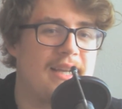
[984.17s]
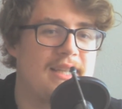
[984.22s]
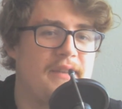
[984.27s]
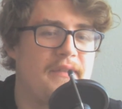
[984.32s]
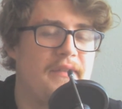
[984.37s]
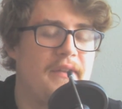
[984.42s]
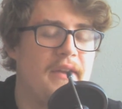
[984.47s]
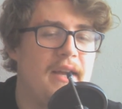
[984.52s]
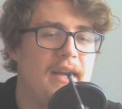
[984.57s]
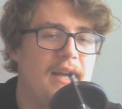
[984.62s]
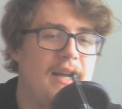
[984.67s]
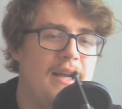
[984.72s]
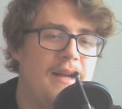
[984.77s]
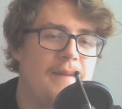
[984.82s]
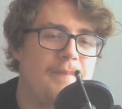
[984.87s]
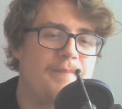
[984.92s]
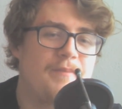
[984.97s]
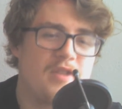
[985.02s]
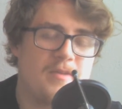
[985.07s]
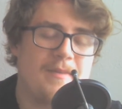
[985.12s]
Because if
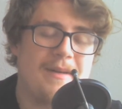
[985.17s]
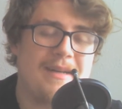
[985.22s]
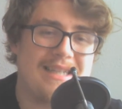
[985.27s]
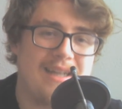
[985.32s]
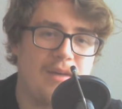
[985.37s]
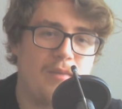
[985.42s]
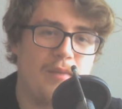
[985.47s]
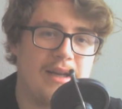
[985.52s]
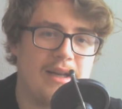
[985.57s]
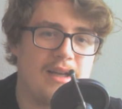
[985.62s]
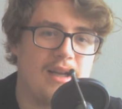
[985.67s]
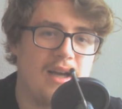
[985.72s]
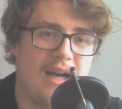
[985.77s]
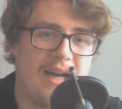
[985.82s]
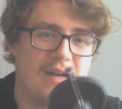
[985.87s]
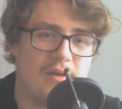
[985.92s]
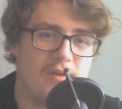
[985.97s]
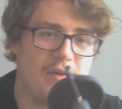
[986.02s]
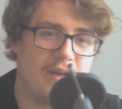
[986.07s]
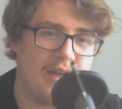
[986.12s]
SmackDown win, Kurt
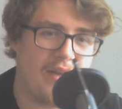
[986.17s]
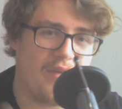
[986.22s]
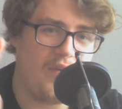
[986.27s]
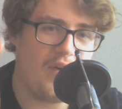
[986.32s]
Angle gets